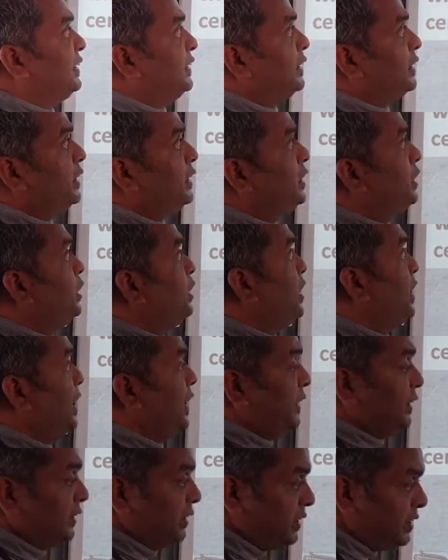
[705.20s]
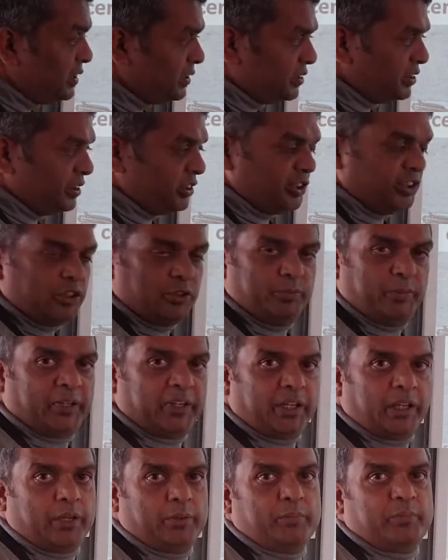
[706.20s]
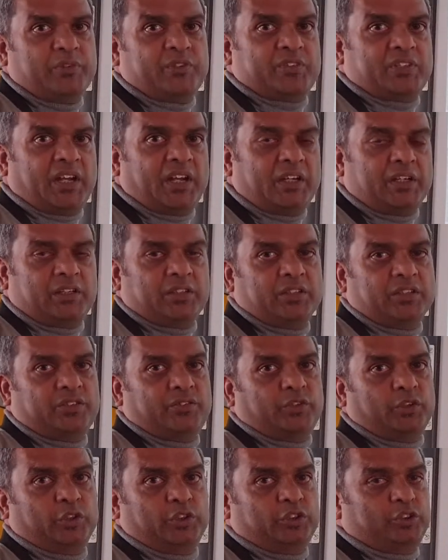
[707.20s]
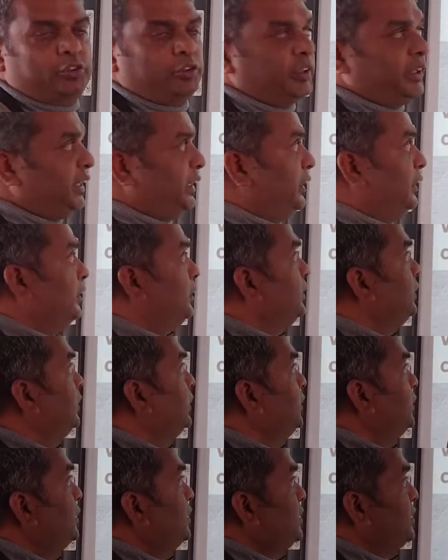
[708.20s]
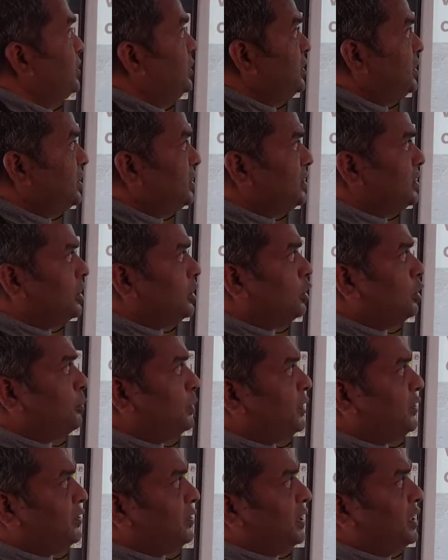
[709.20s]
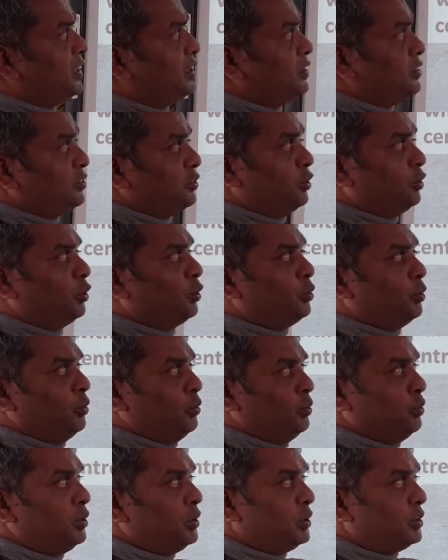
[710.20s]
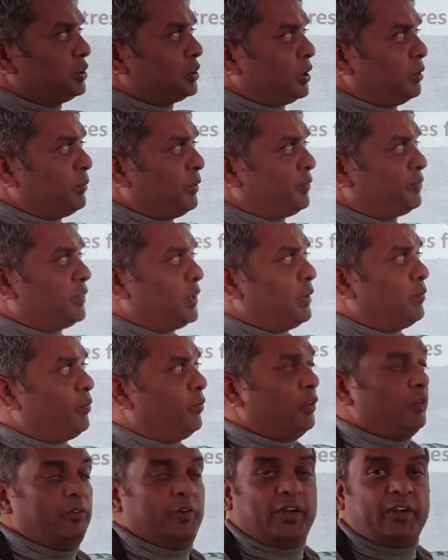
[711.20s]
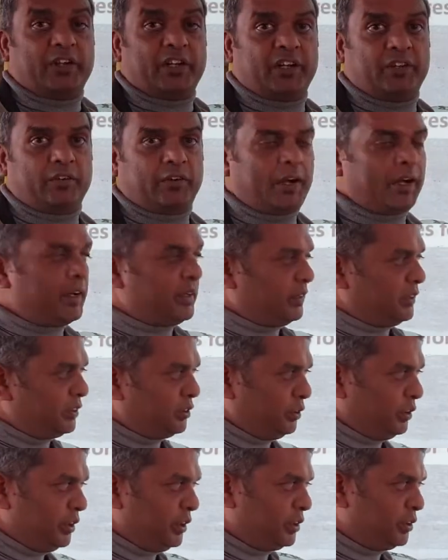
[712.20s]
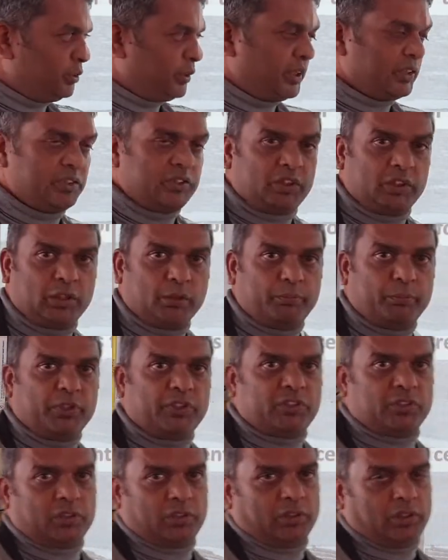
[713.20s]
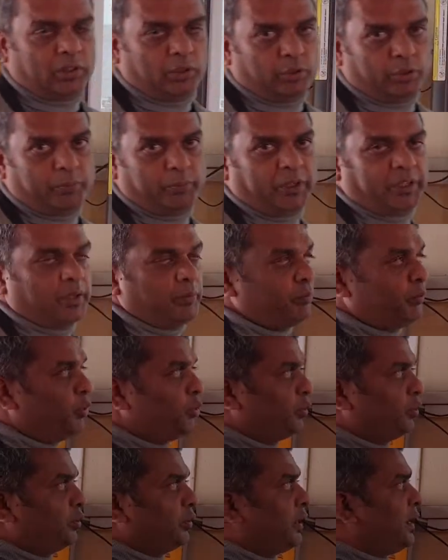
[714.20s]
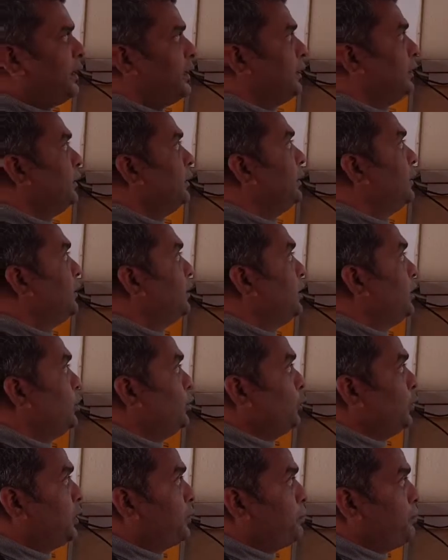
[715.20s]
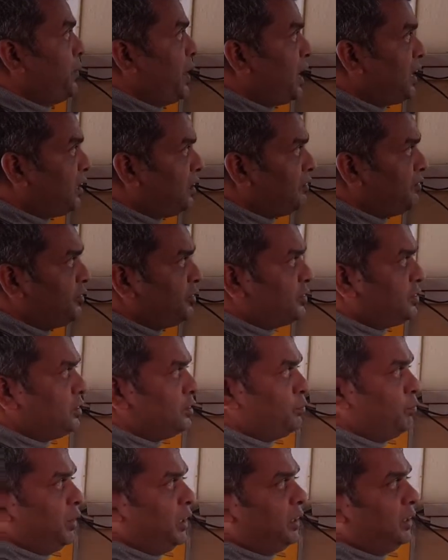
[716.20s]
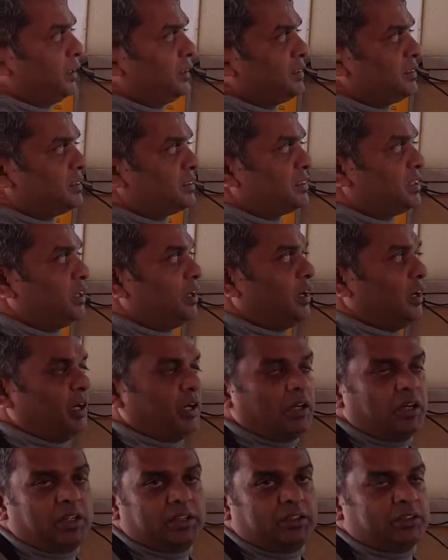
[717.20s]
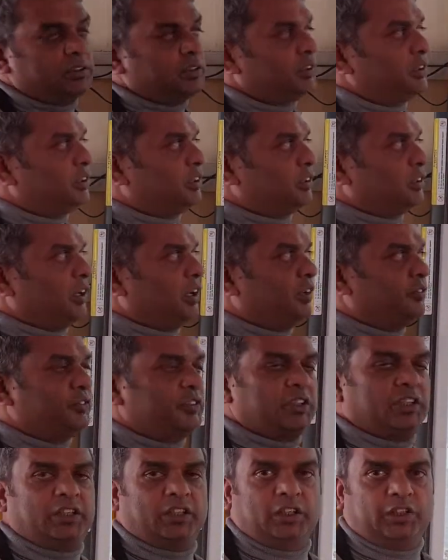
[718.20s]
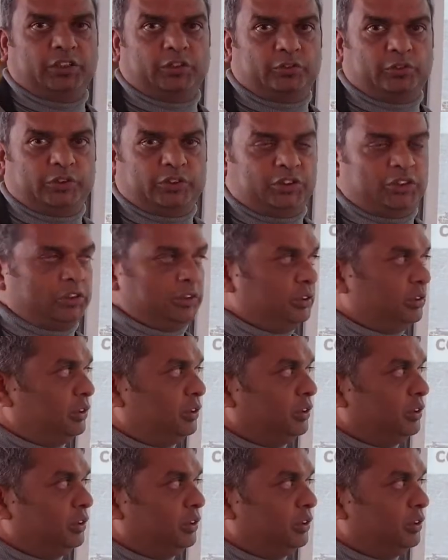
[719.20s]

Okay? And these cities became centers for trade. Cities and urban centers grew. Some of them were very grand. So here you can see the picture, how it became more grand. With magnificent buildings, art, craft and literature.